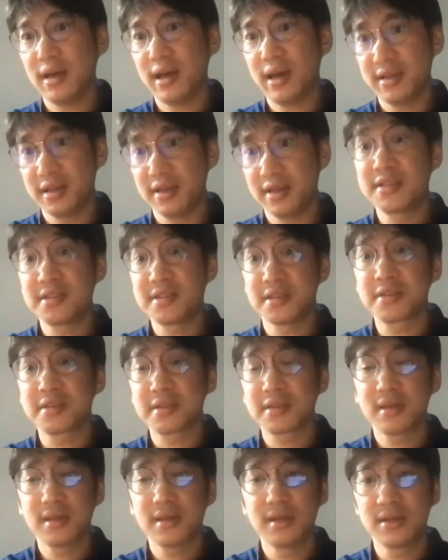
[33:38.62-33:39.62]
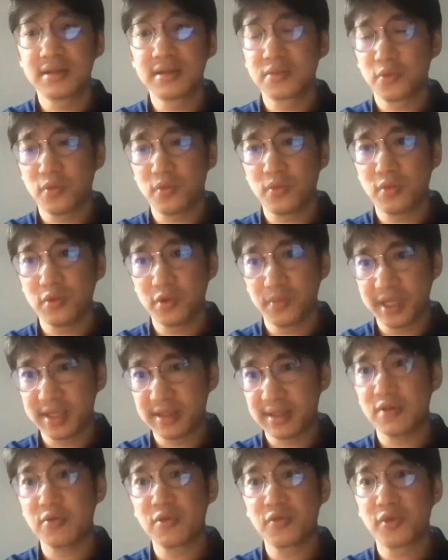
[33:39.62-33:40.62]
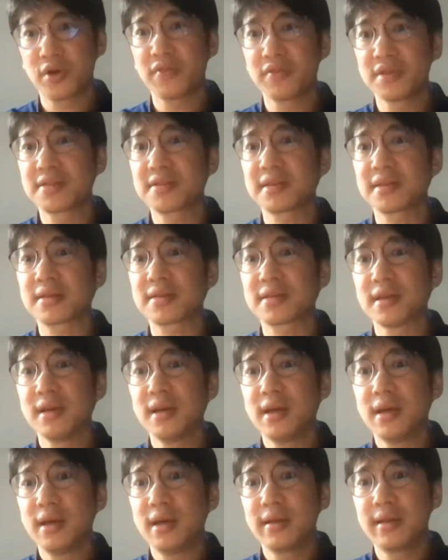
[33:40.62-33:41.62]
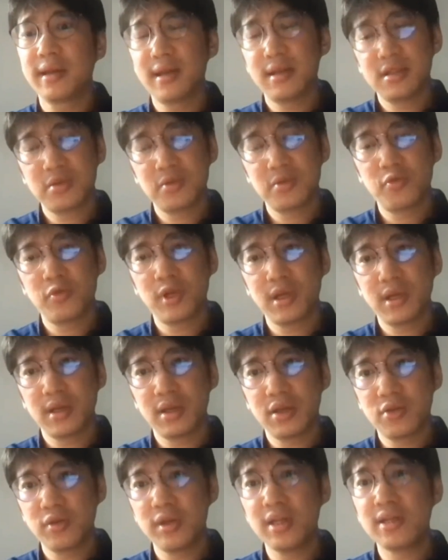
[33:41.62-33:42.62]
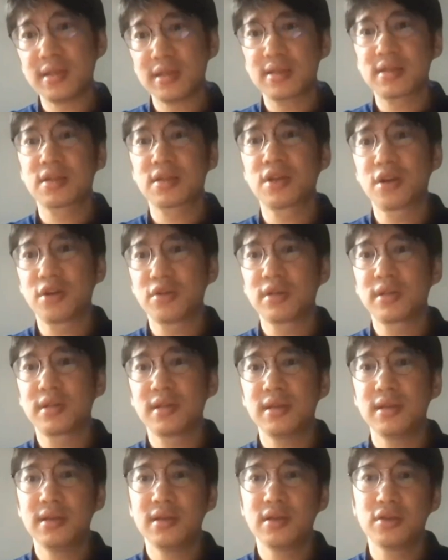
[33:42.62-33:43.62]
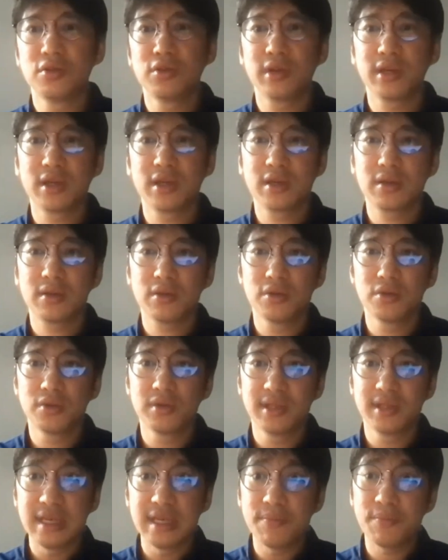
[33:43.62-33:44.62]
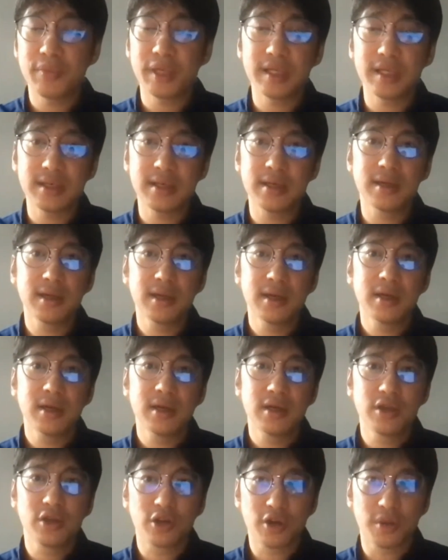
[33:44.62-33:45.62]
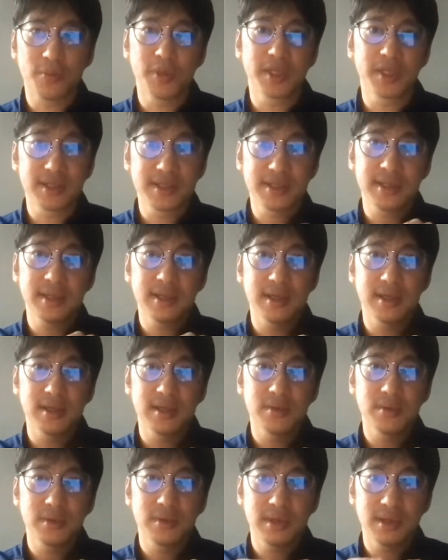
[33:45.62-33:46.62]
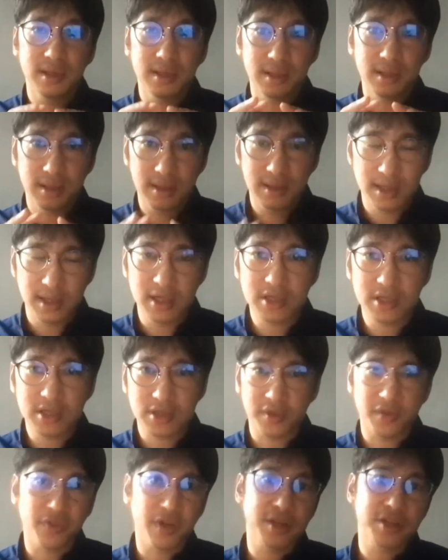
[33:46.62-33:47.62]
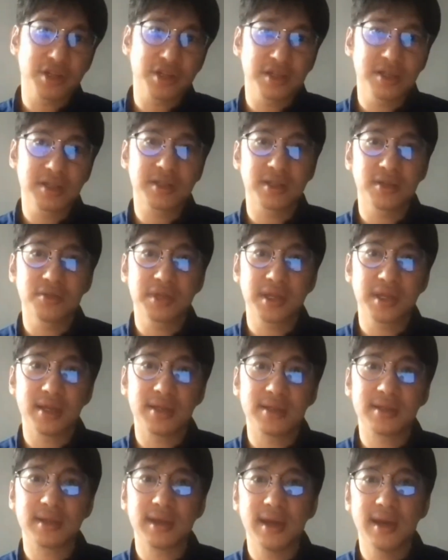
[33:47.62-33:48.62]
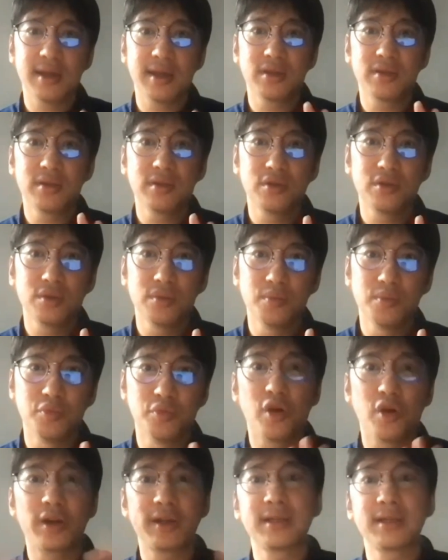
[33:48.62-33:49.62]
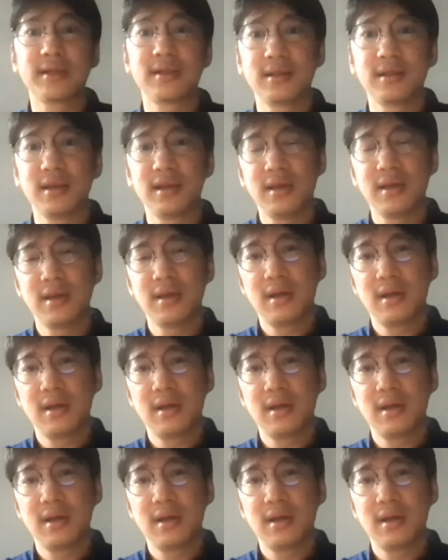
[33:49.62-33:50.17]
analysis. You must start with one of the 6. Then as you increase in seniority, you deepened your competency in each of the functional skill sets, and you broaden